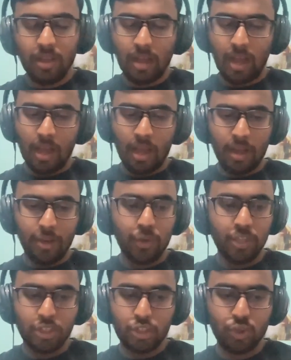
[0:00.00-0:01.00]
And you
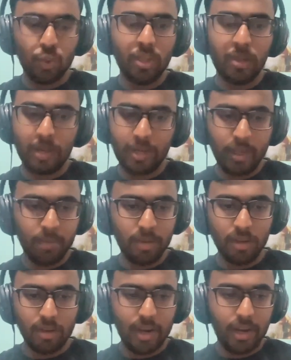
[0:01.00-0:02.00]
can just shoot them an
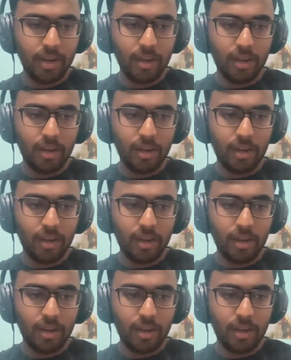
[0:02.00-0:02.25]
email, right?